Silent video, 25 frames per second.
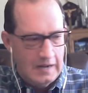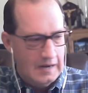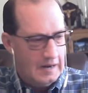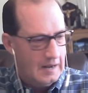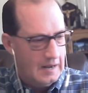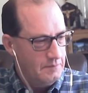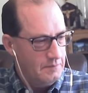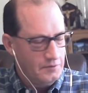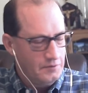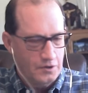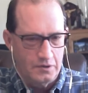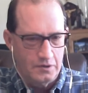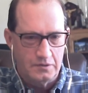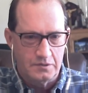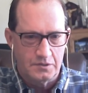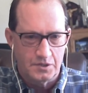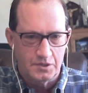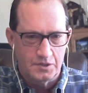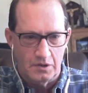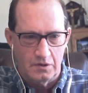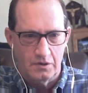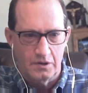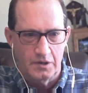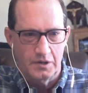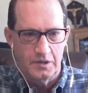Man, I'm
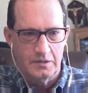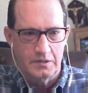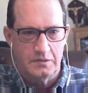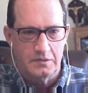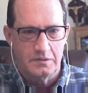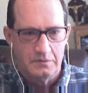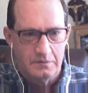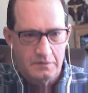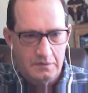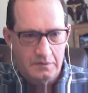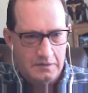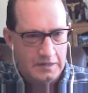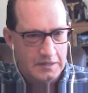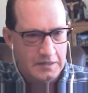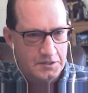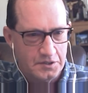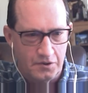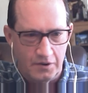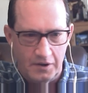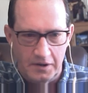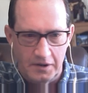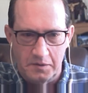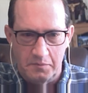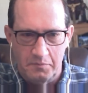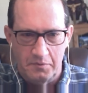doing so good.
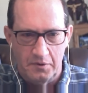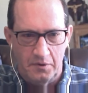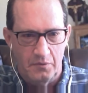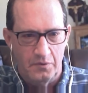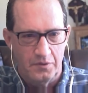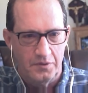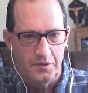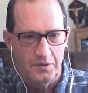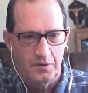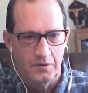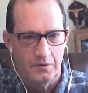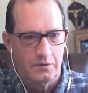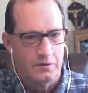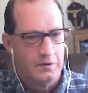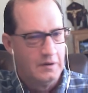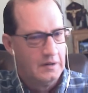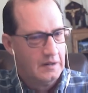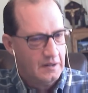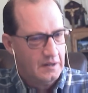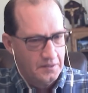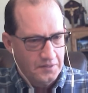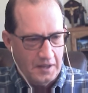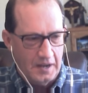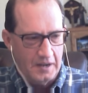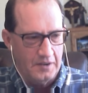It's great to be with
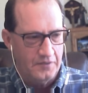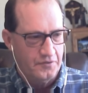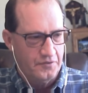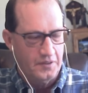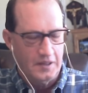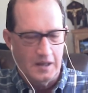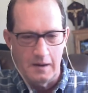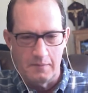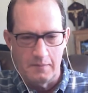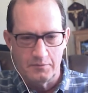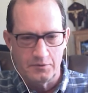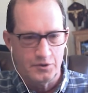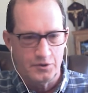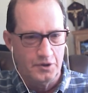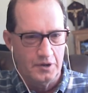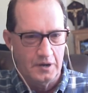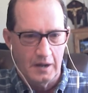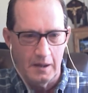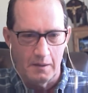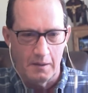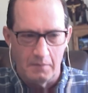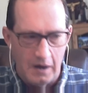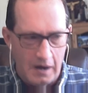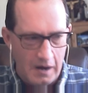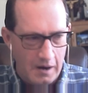you. Thanks for the
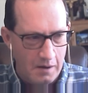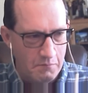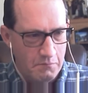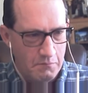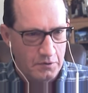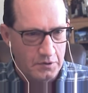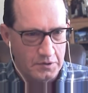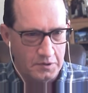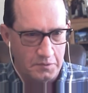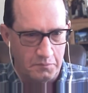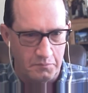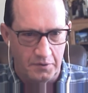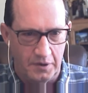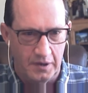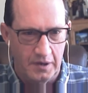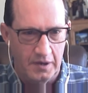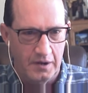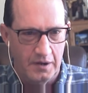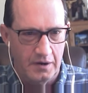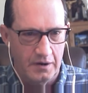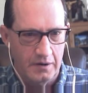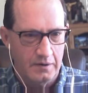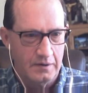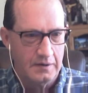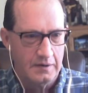opportunity. I'm humbled to
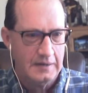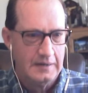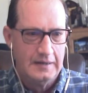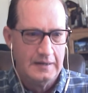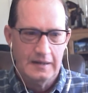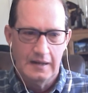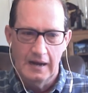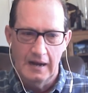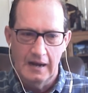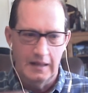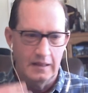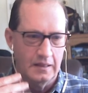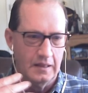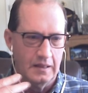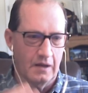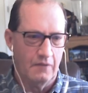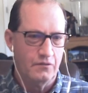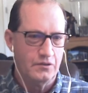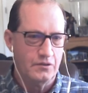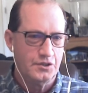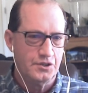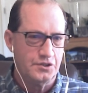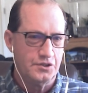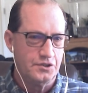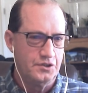be here. I
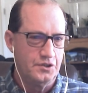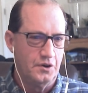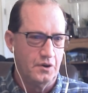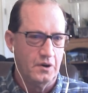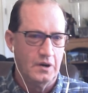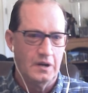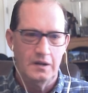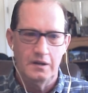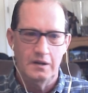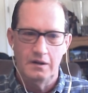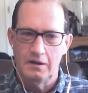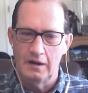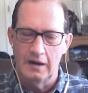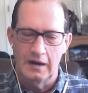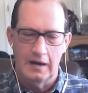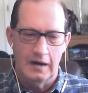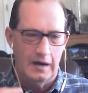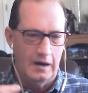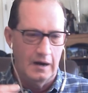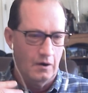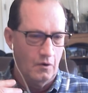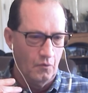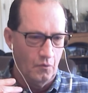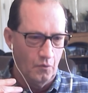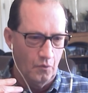love what you're doing
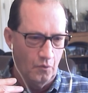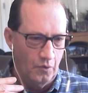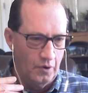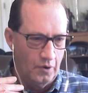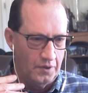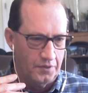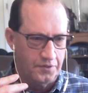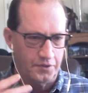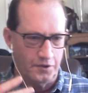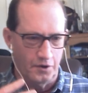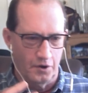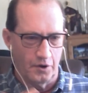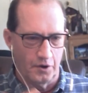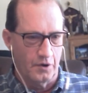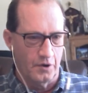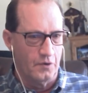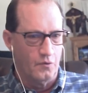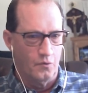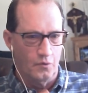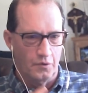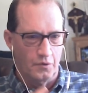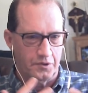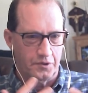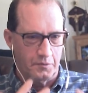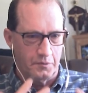uh, with
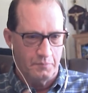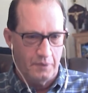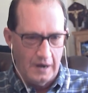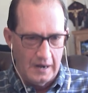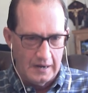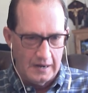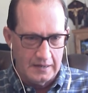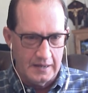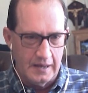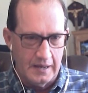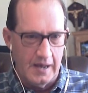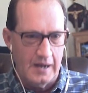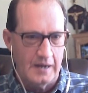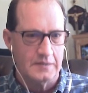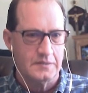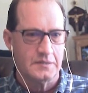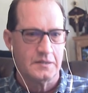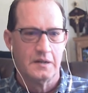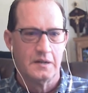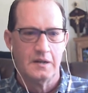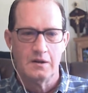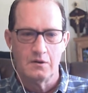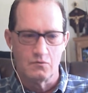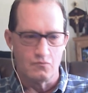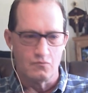your with your
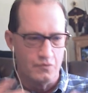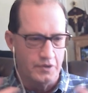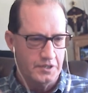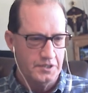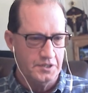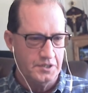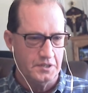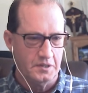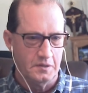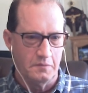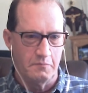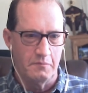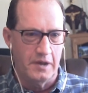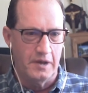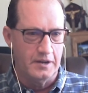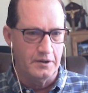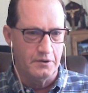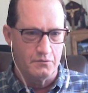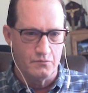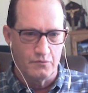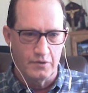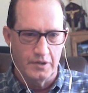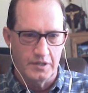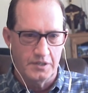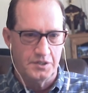podcast, reaching the
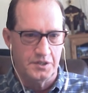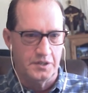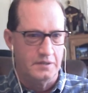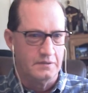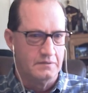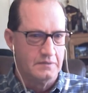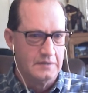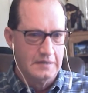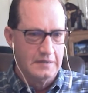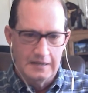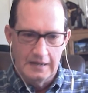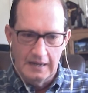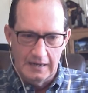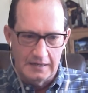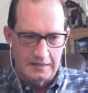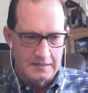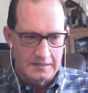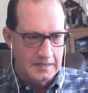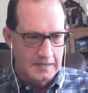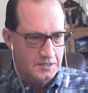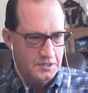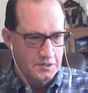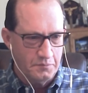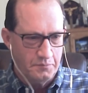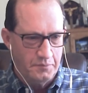men you're reaching
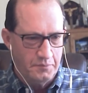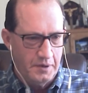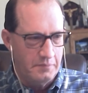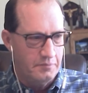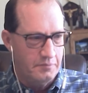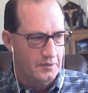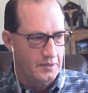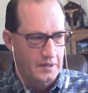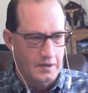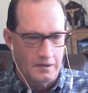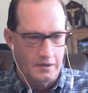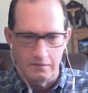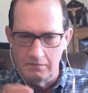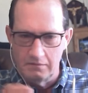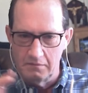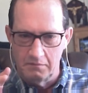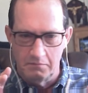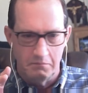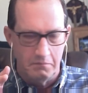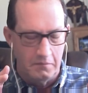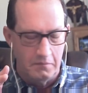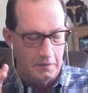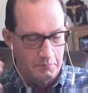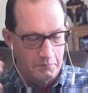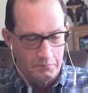and touching people that
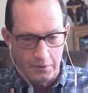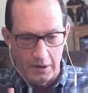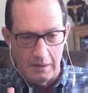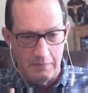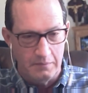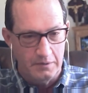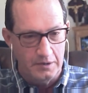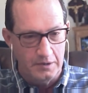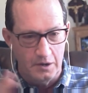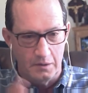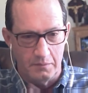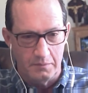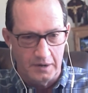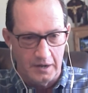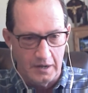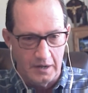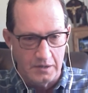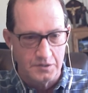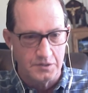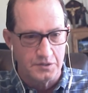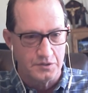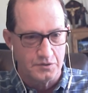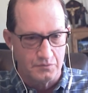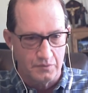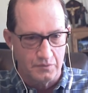probably
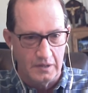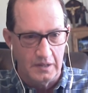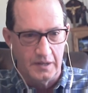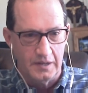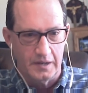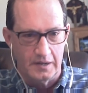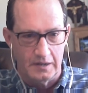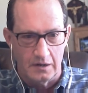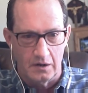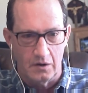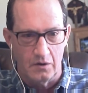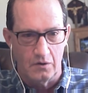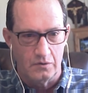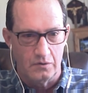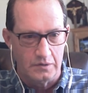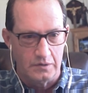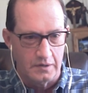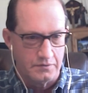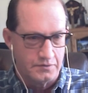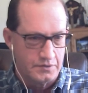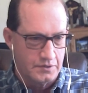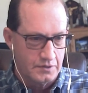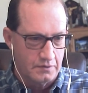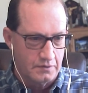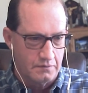nobody else is really getting a
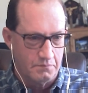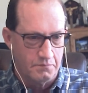hold of.